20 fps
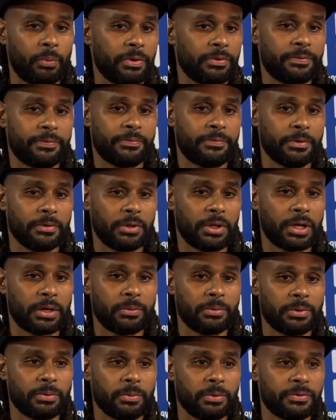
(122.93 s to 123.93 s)
we feel like
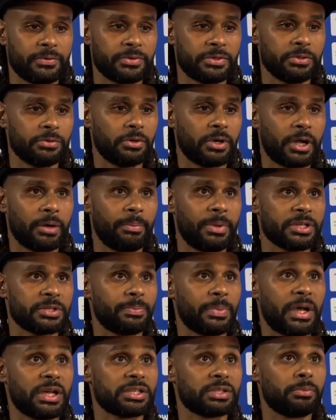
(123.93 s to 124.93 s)
we've still got our best
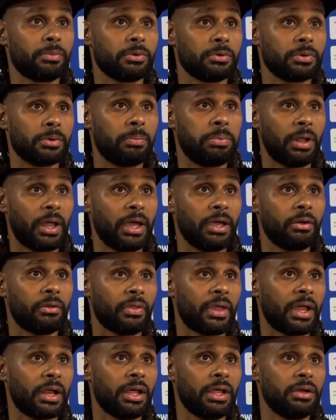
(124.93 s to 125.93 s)
basketball to play on
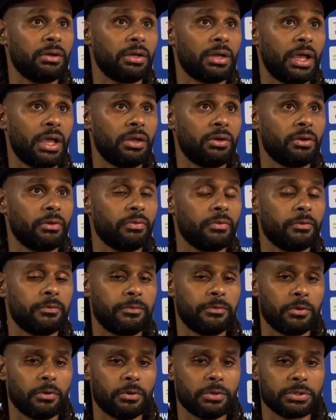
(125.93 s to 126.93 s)
that end of the
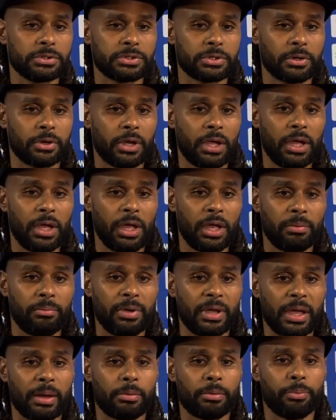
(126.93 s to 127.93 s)
floor. So
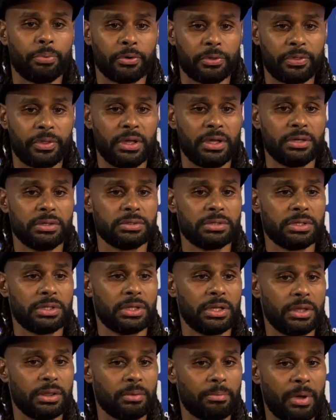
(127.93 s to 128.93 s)
being able to put things
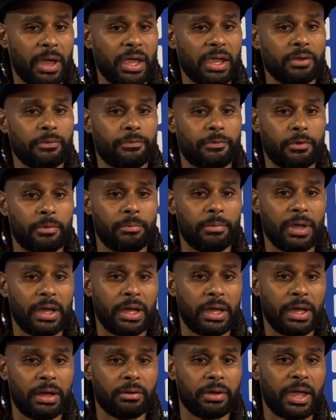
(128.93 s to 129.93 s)
in the bank from
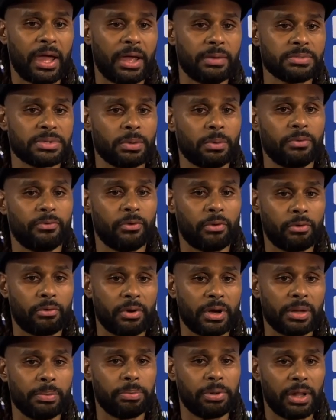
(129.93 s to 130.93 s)
our games that we've
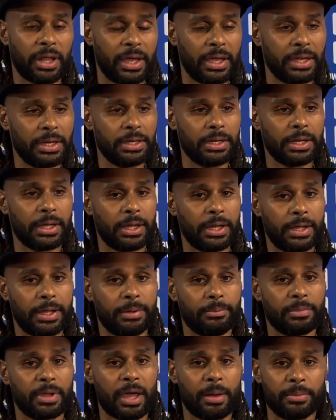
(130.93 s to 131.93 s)
already played,
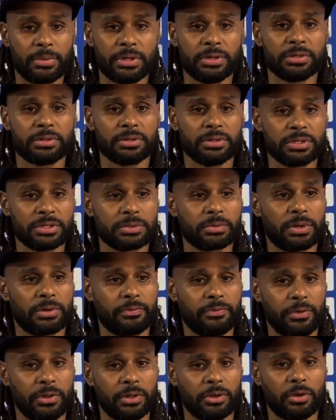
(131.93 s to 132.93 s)
coming into this one
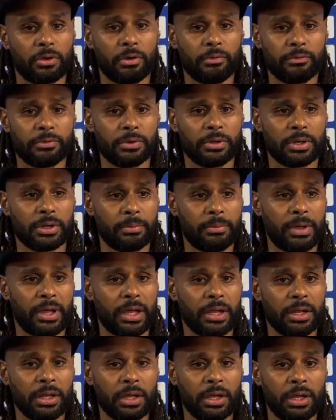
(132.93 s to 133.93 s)
feeling confident
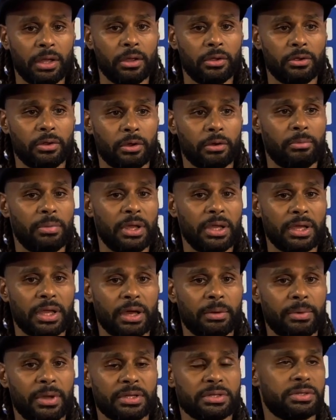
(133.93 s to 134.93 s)
about, being our
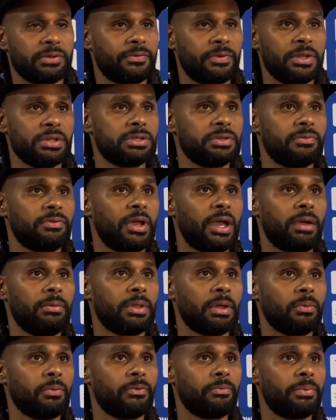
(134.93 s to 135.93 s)
best defensive game
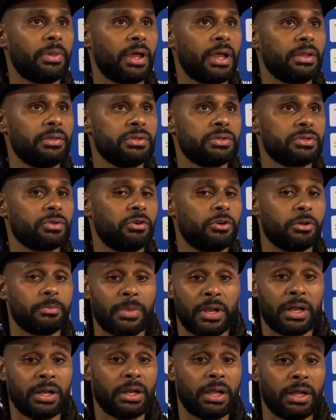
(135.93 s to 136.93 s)
that we've played this
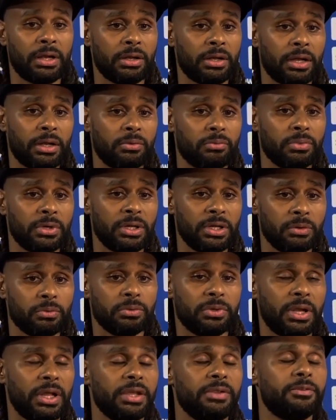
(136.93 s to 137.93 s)
tournament, and it
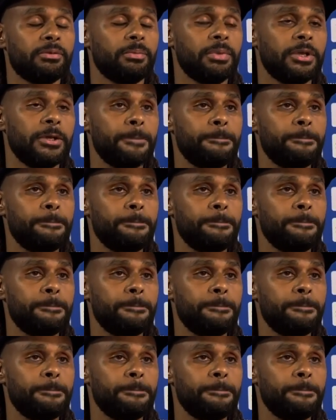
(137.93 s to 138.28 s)
will need to be.